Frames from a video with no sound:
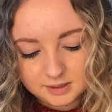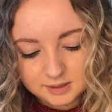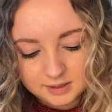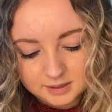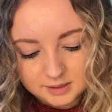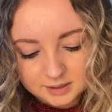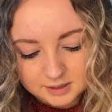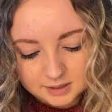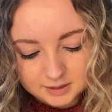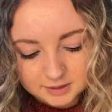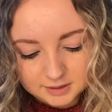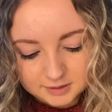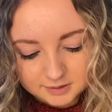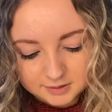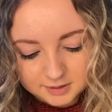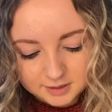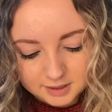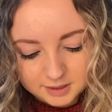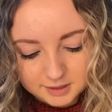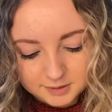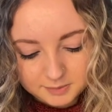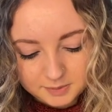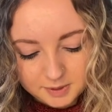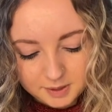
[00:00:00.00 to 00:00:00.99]
Let's do the
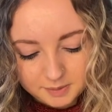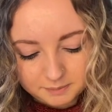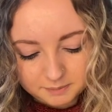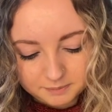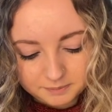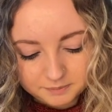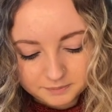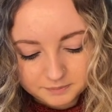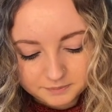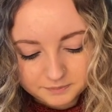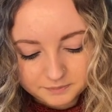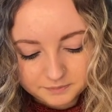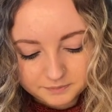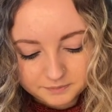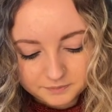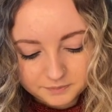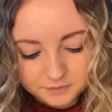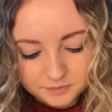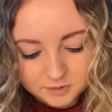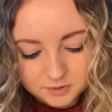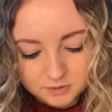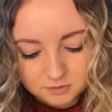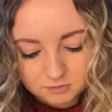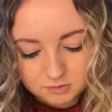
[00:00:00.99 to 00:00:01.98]
next one.
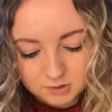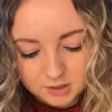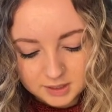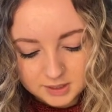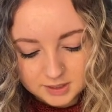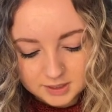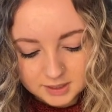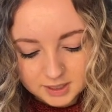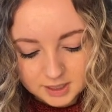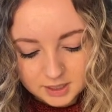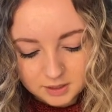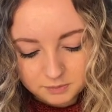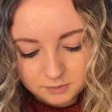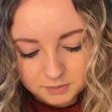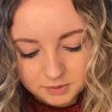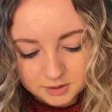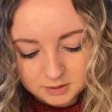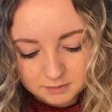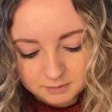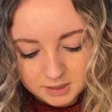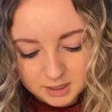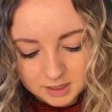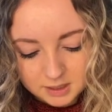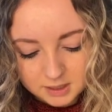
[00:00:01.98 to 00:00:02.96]
Write it out with
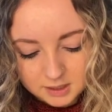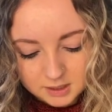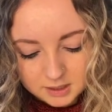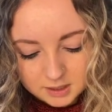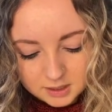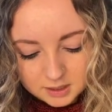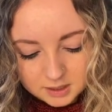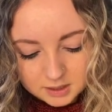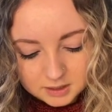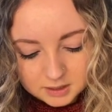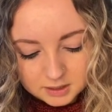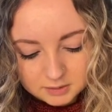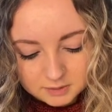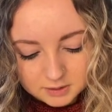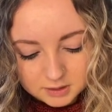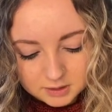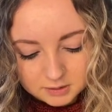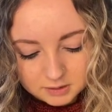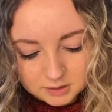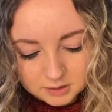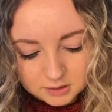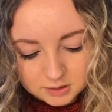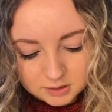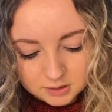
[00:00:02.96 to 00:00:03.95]
me. So we're
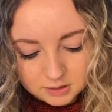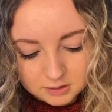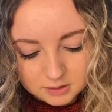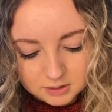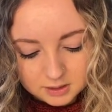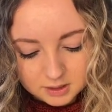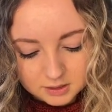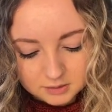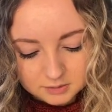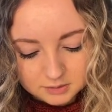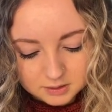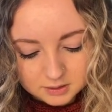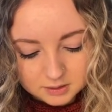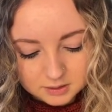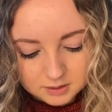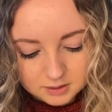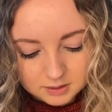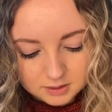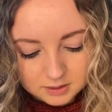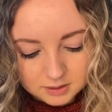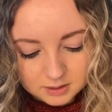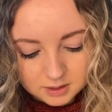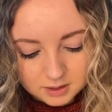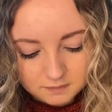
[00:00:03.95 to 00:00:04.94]
doing
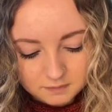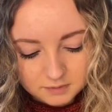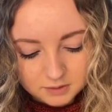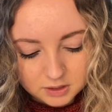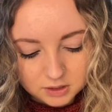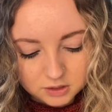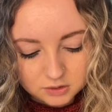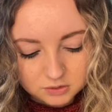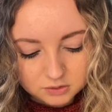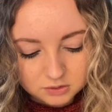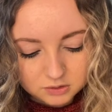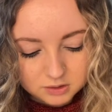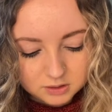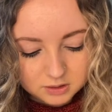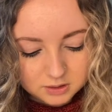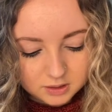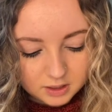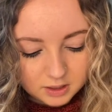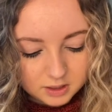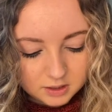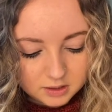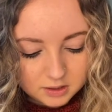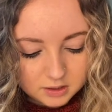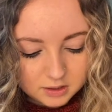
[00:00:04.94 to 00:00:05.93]

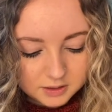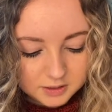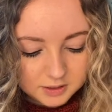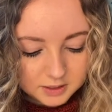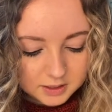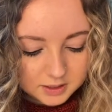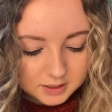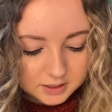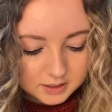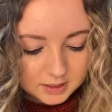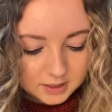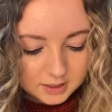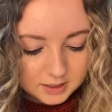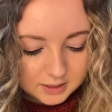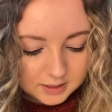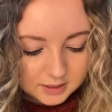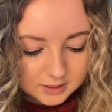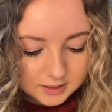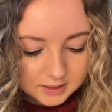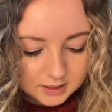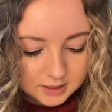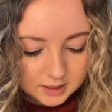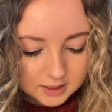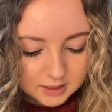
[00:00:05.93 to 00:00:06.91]

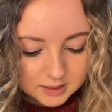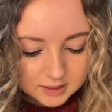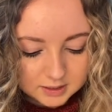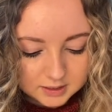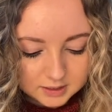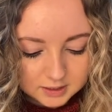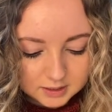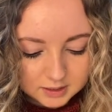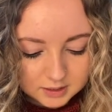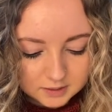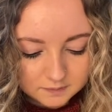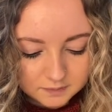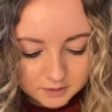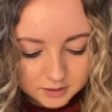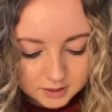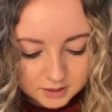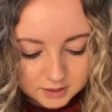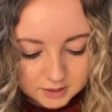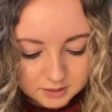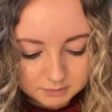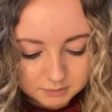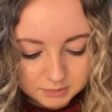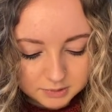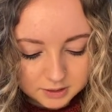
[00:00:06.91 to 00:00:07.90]
2,736
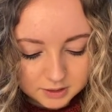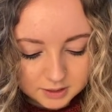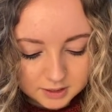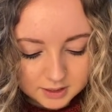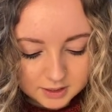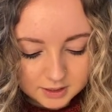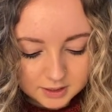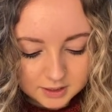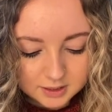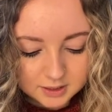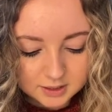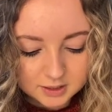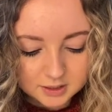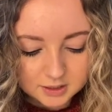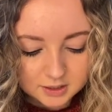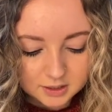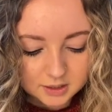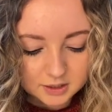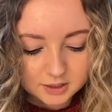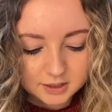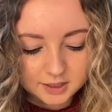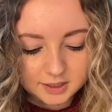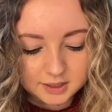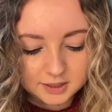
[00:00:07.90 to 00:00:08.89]
divided by
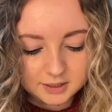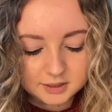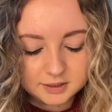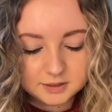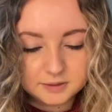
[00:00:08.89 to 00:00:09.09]
9.